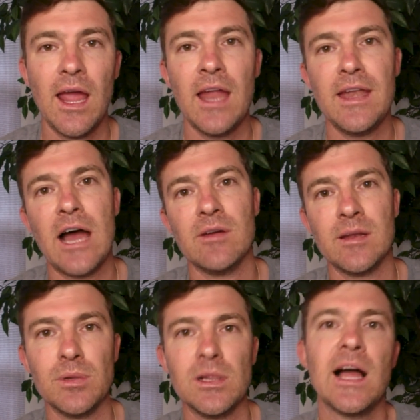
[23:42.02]
And now it
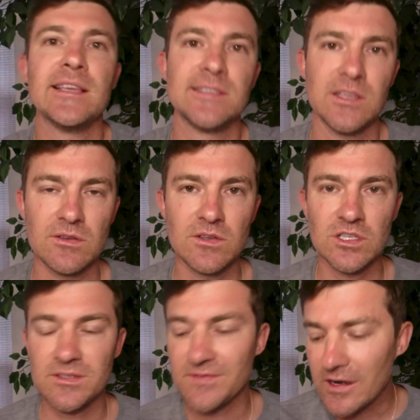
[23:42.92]
applies to you. So
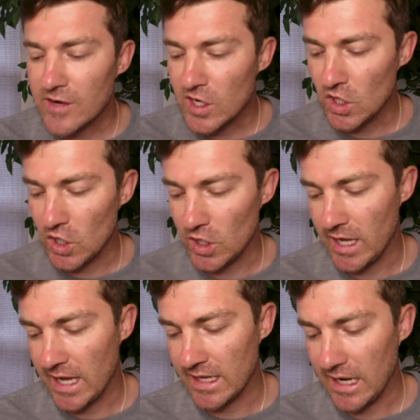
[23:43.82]
she's very good
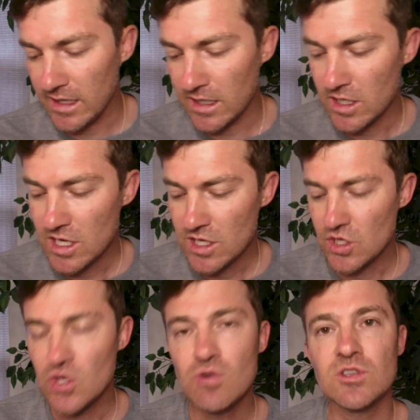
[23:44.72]
at getting
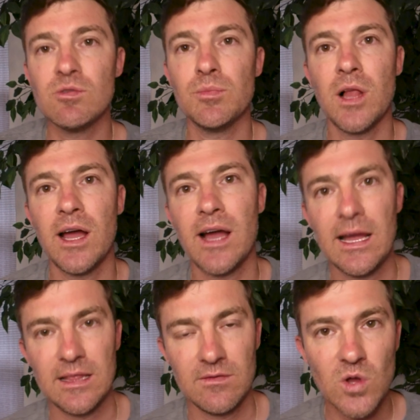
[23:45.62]
you to apply
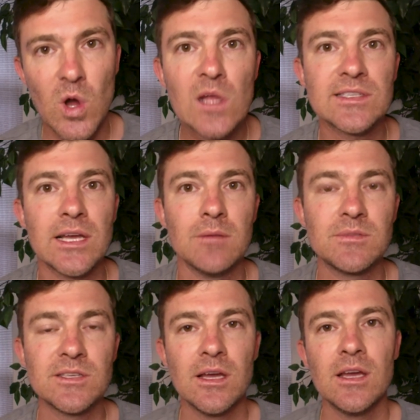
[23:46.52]
high level
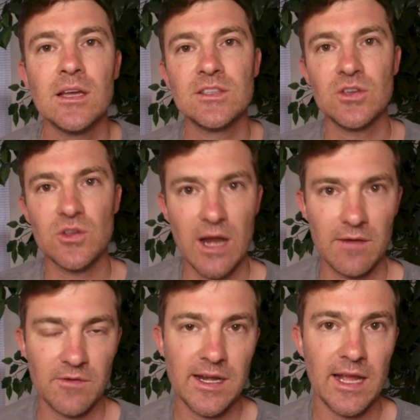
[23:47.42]
concepts to your
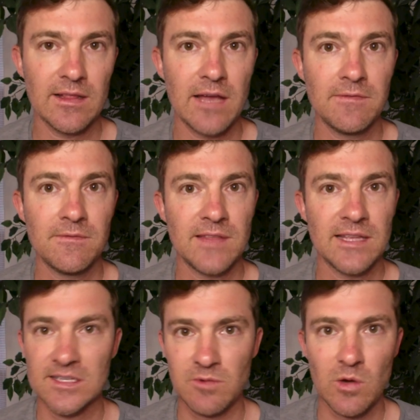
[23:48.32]
everyday life
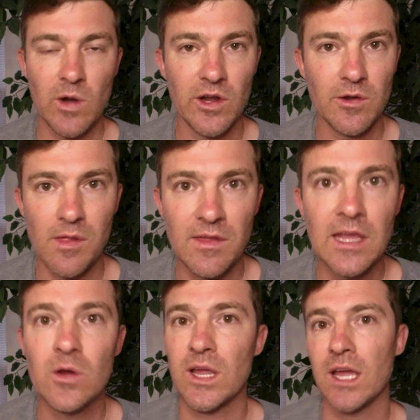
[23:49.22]
that doesn't require you to
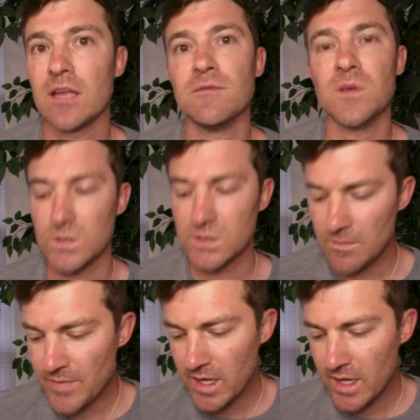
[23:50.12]
think or get confused.